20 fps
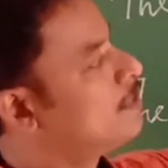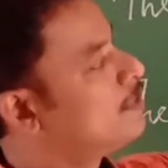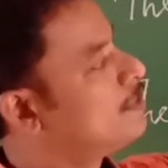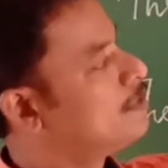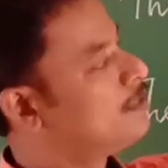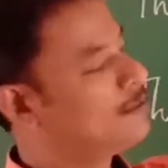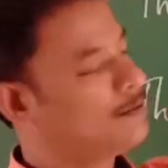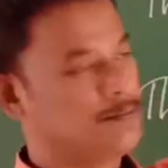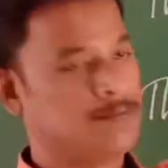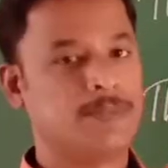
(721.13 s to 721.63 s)

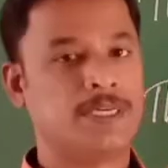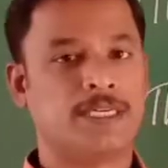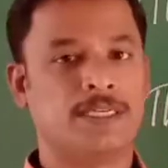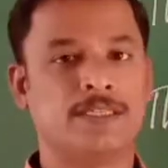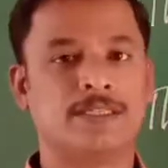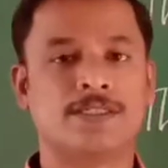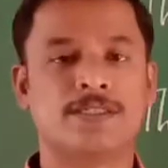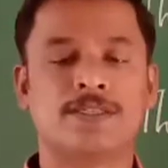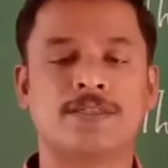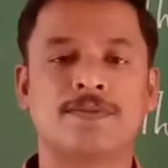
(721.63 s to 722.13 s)
Tufts
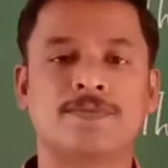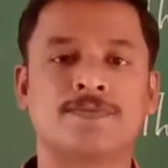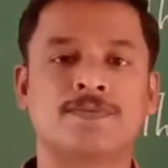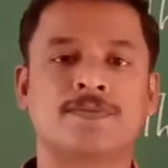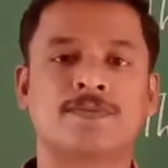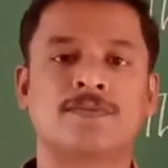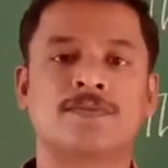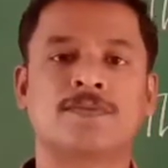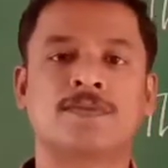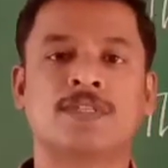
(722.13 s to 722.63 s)

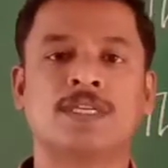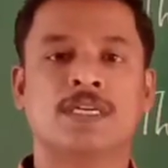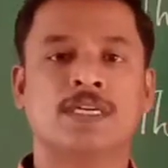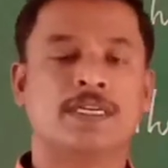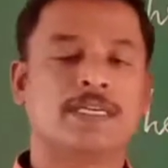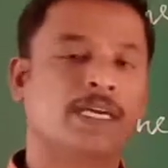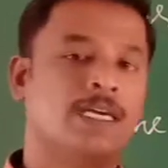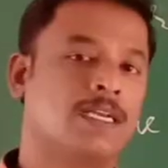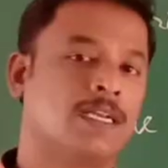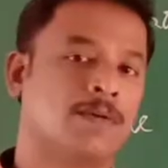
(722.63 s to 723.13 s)
means
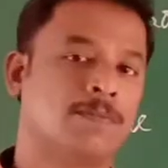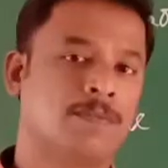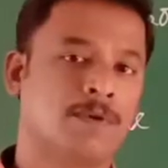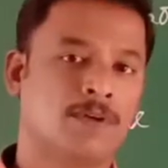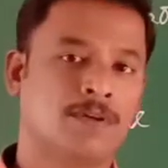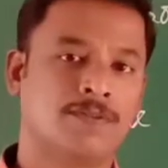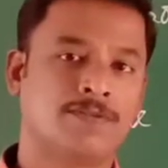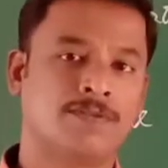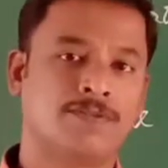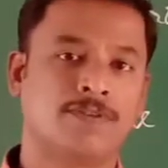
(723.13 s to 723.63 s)
a
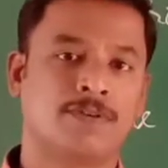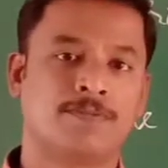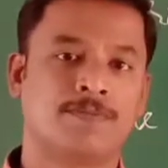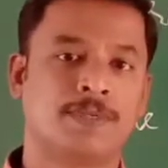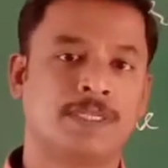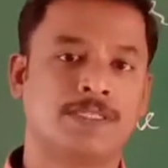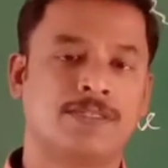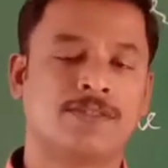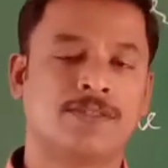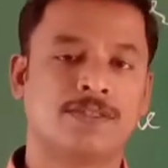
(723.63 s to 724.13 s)
number
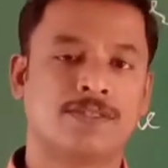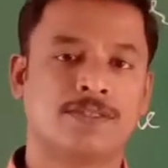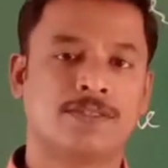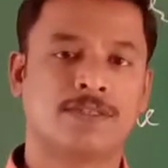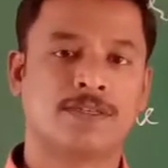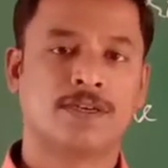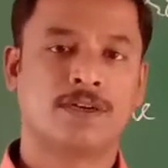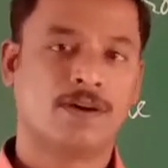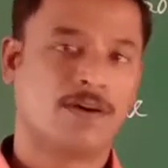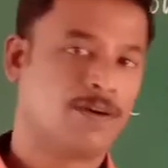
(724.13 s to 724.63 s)
of
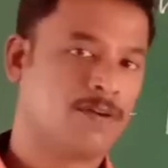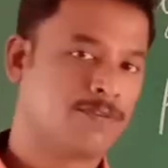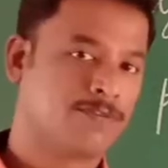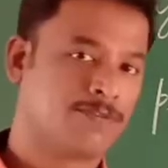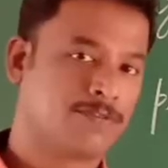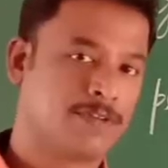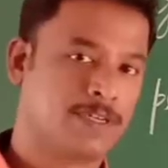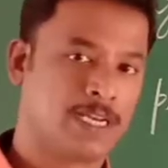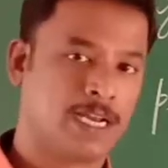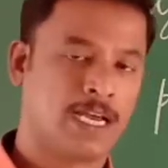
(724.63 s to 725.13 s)
pieces
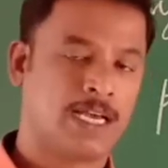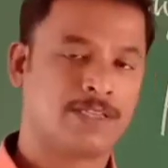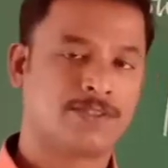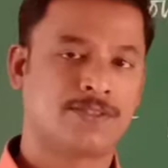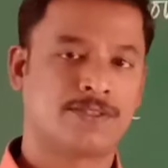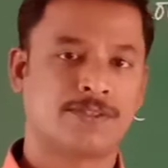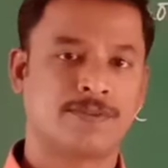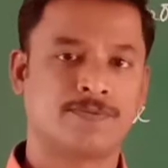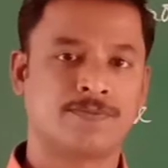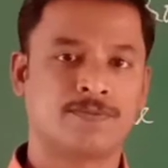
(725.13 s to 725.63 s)
of
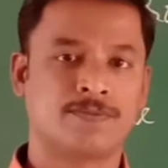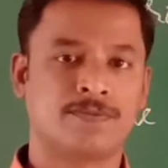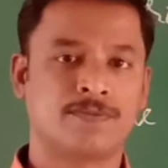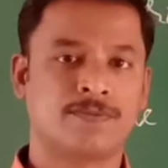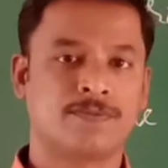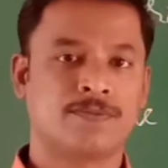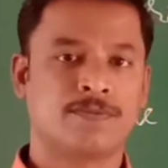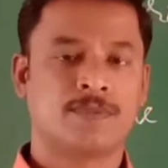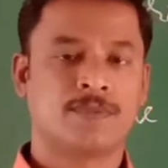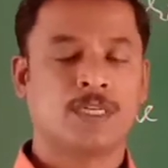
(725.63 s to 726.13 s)
grass